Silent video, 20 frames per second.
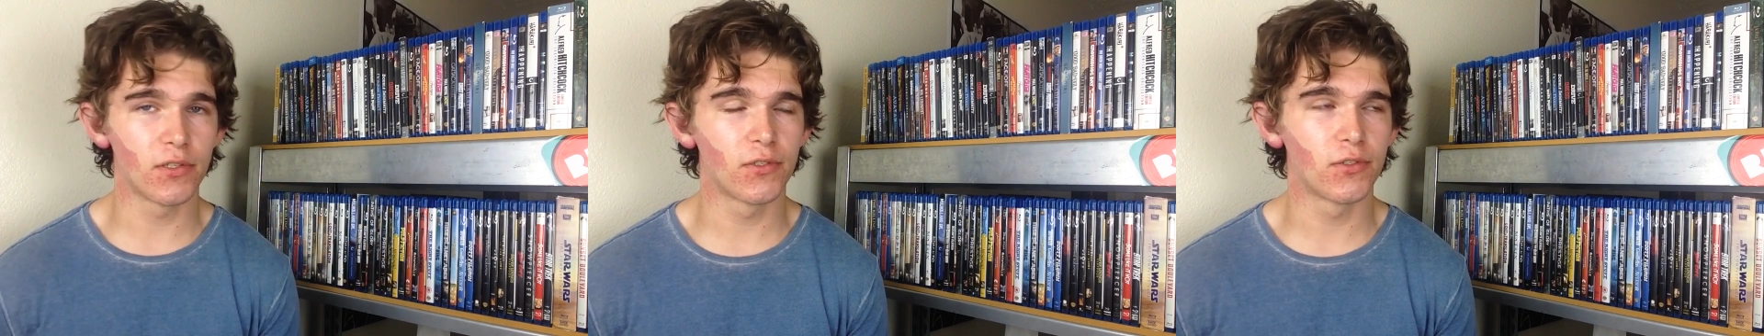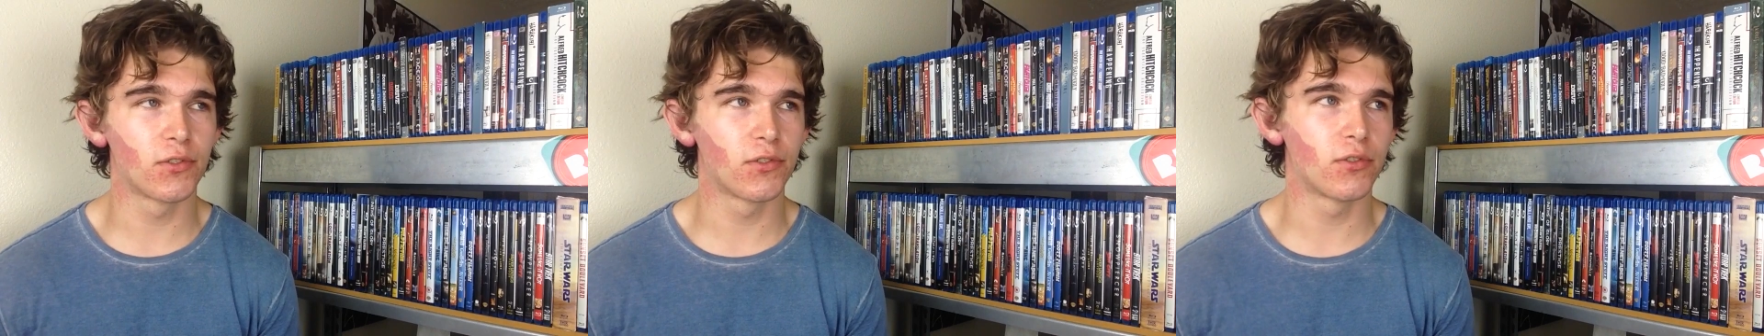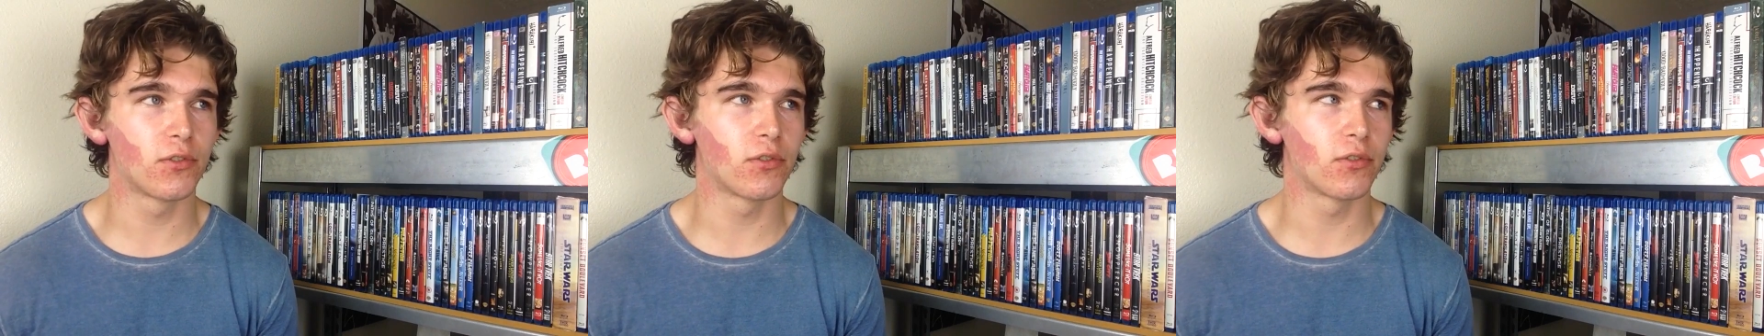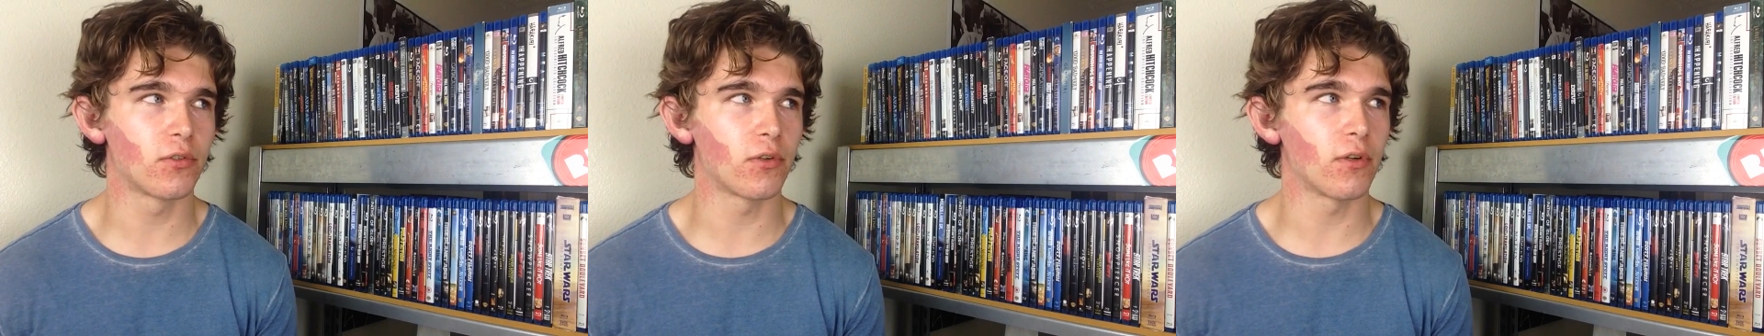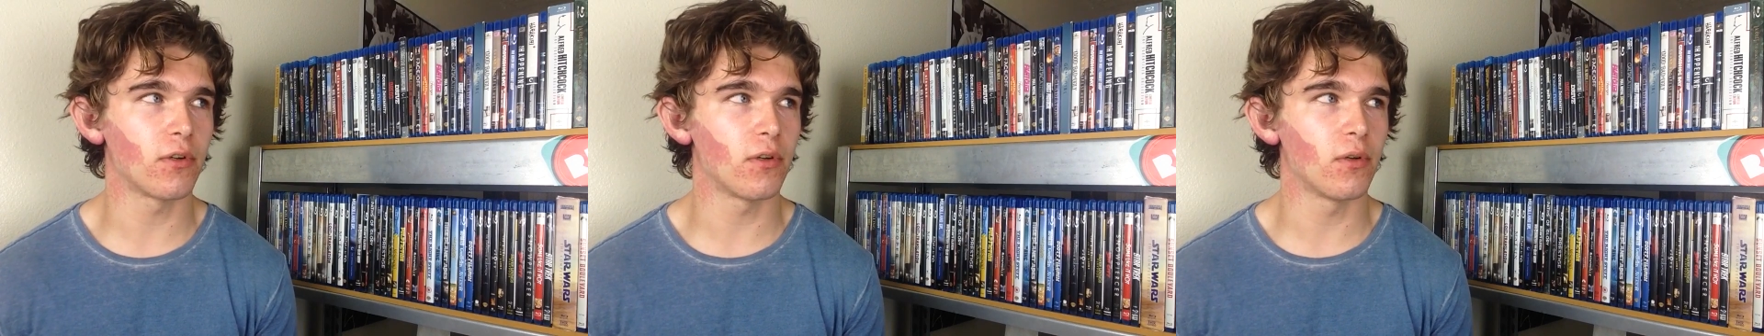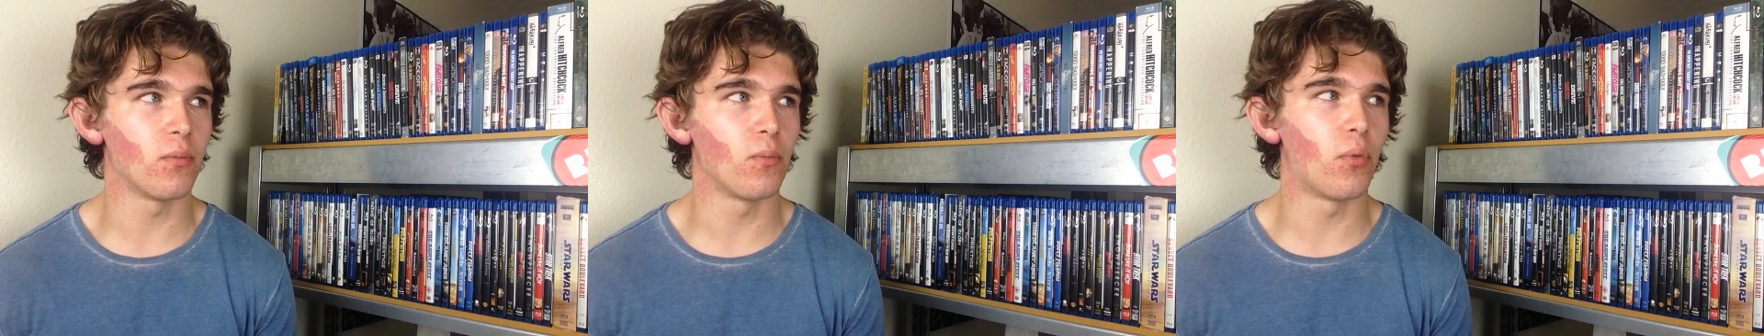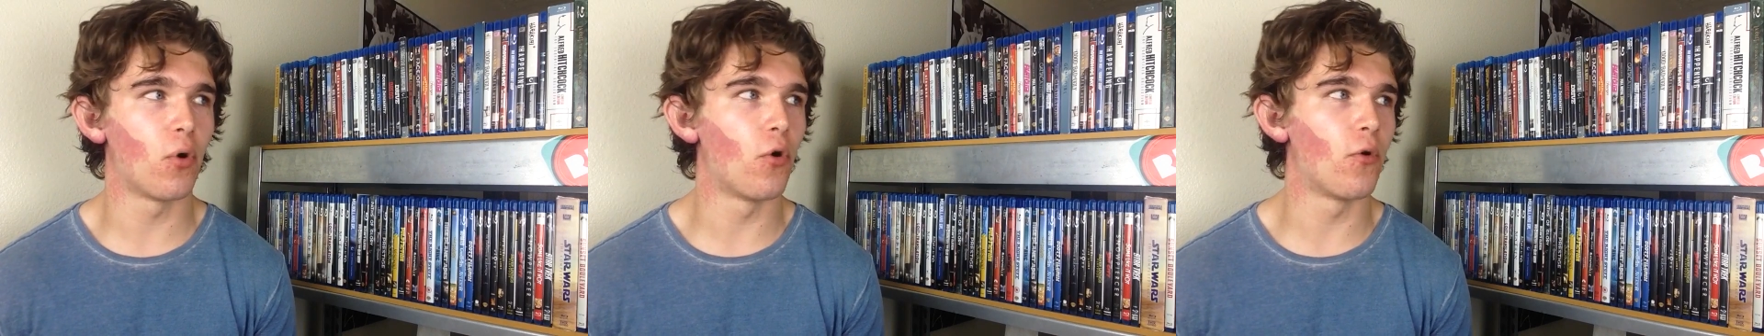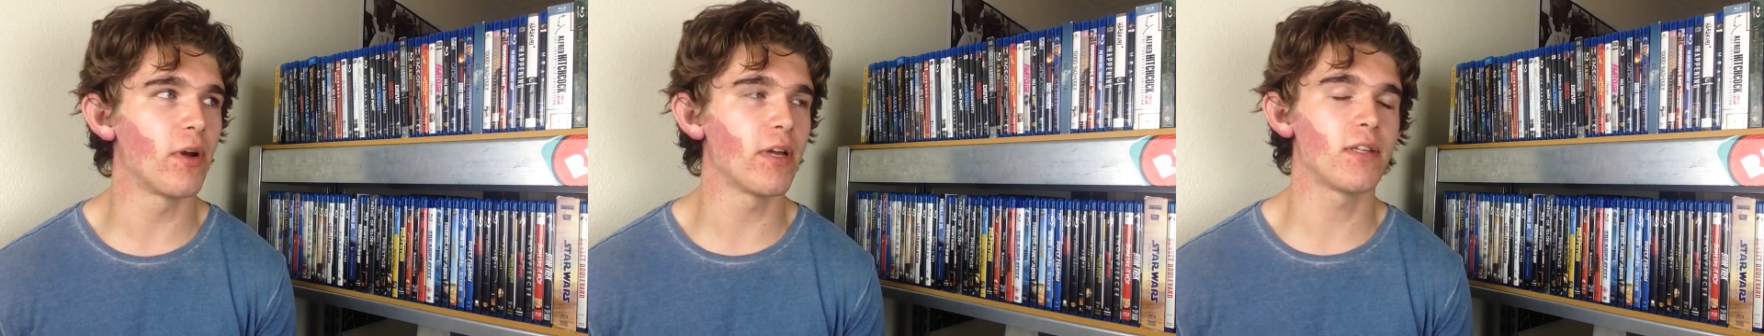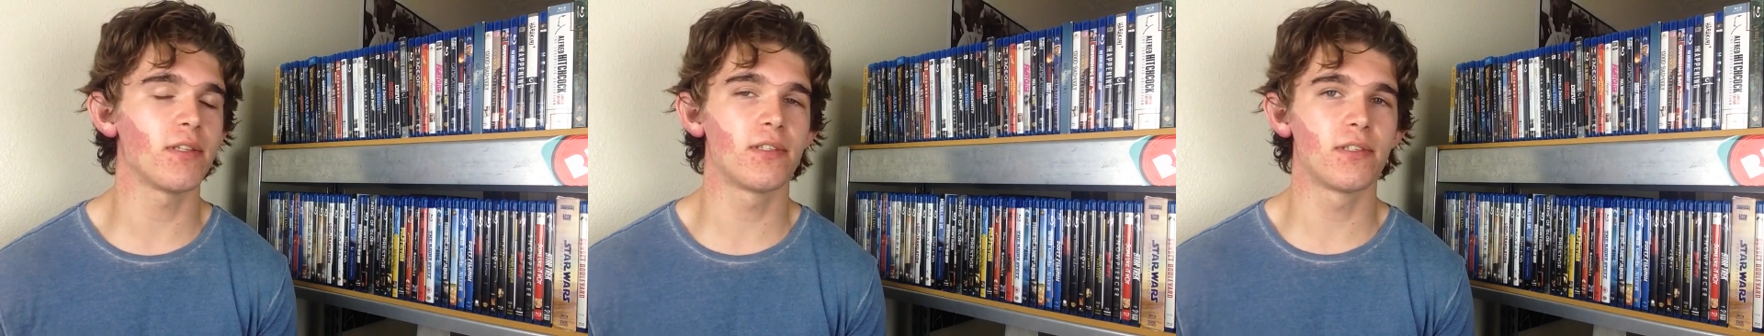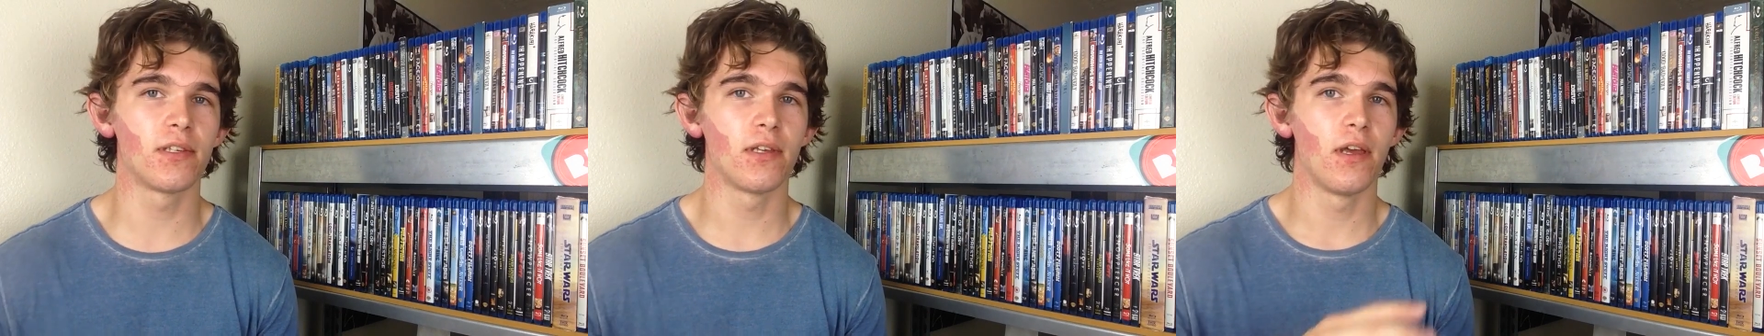certain
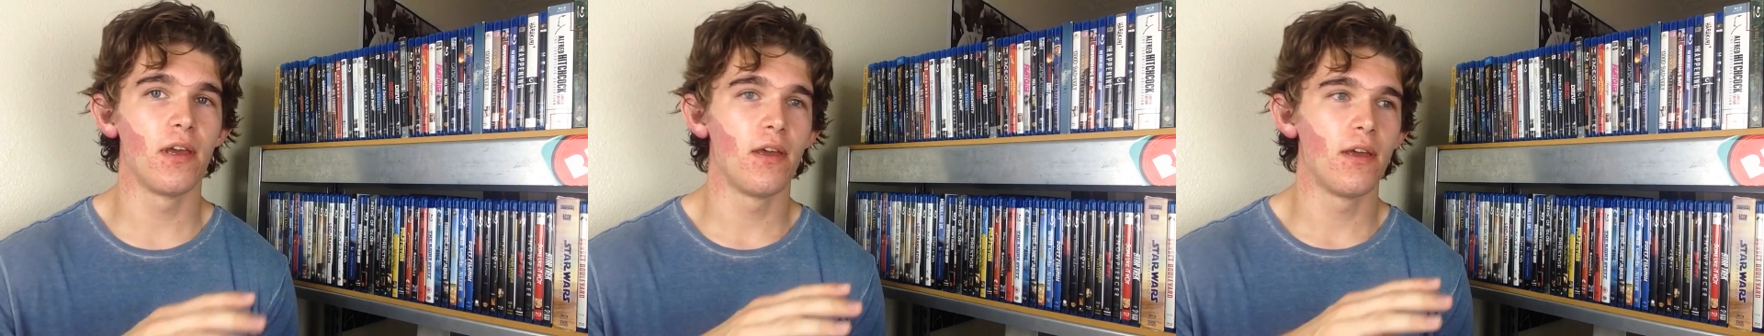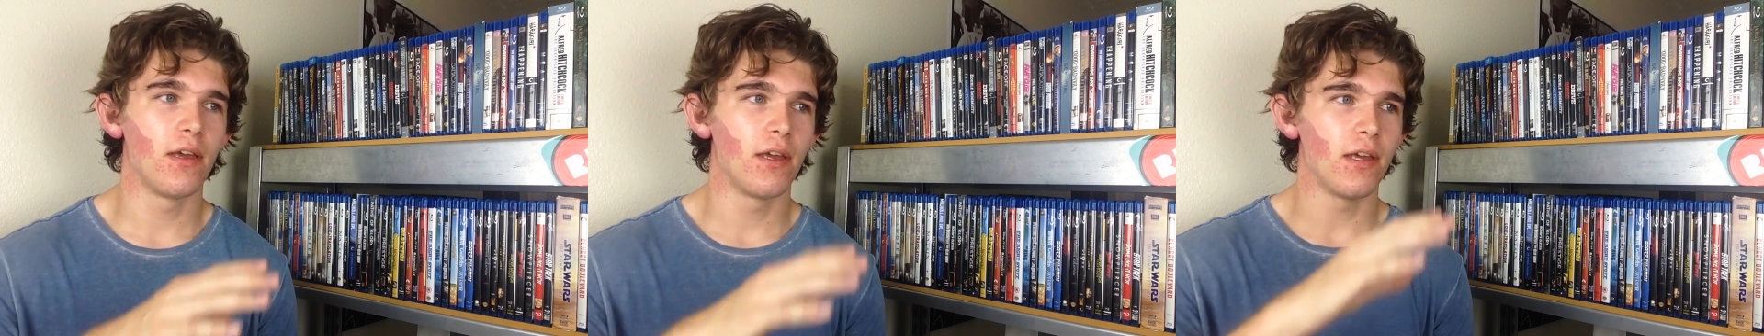points